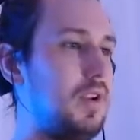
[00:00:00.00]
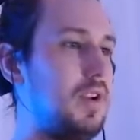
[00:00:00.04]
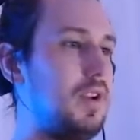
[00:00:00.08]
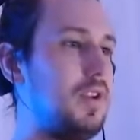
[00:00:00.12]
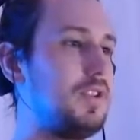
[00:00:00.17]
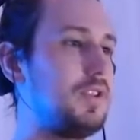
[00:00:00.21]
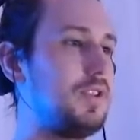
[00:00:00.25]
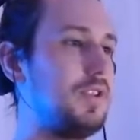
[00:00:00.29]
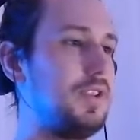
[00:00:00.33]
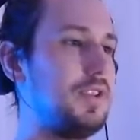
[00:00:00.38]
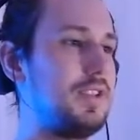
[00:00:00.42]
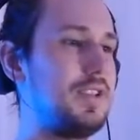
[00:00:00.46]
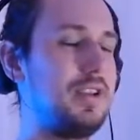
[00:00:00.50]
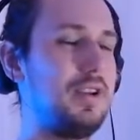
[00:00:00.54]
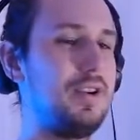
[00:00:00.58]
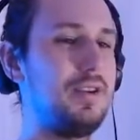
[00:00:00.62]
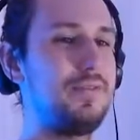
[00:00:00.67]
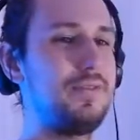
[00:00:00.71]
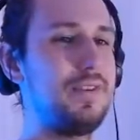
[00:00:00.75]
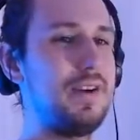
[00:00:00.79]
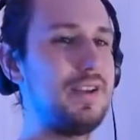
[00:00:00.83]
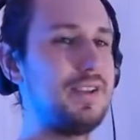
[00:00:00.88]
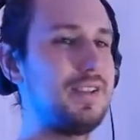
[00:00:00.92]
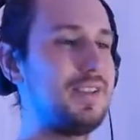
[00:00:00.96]
So this
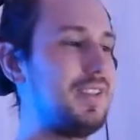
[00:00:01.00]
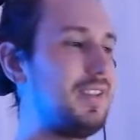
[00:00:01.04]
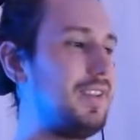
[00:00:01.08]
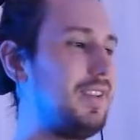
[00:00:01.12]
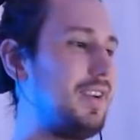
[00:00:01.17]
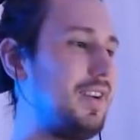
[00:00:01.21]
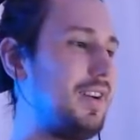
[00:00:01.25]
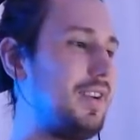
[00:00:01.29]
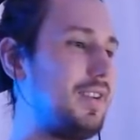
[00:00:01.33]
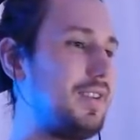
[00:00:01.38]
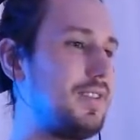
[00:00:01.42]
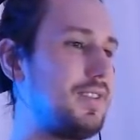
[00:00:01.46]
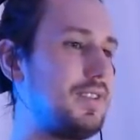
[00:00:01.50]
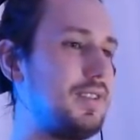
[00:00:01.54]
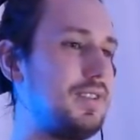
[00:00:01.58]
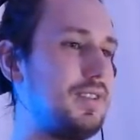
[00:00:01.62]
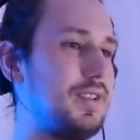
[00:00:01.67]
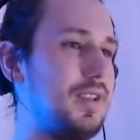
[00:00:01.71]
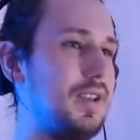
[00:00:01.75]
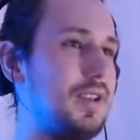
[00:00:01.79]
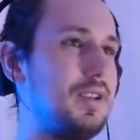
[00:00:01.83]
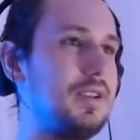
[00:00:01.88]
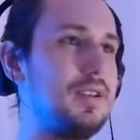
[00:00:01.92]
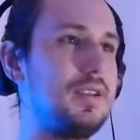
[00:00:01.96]
Hierophant Celianis is
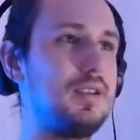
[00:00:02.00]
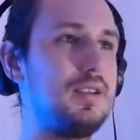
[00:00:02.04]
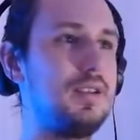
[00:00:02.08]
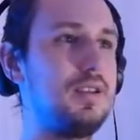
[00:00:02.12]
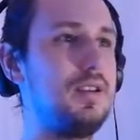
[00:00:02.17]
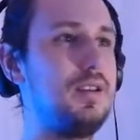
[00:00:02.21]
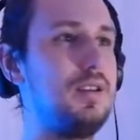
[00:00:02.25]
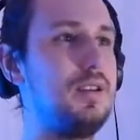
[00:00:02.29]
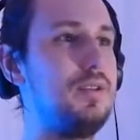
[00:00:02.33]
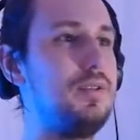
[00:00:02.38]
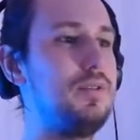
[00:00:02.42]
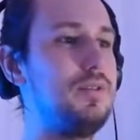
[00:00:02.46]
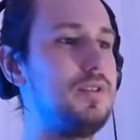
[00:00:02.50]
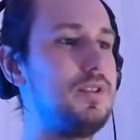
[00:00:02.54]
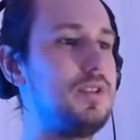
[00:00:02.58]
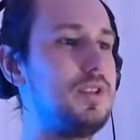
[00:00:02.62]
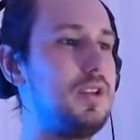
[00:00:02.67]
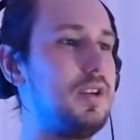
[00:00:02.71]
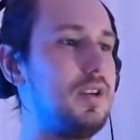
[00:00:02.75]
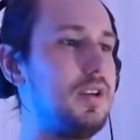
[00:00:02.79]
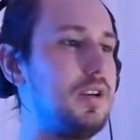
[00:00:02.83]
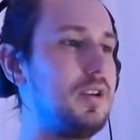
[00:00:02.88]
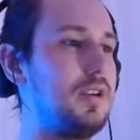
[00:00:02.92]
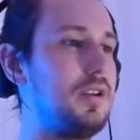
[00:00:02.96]
like huge
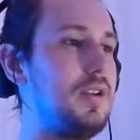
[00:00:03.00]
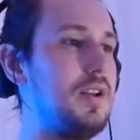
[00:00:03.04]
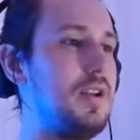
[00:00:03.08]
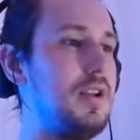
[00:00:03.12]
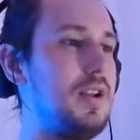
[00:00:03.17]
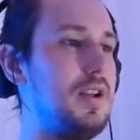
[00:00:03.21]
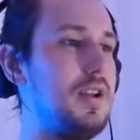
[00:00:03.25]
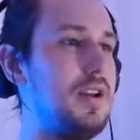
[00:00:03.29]
here.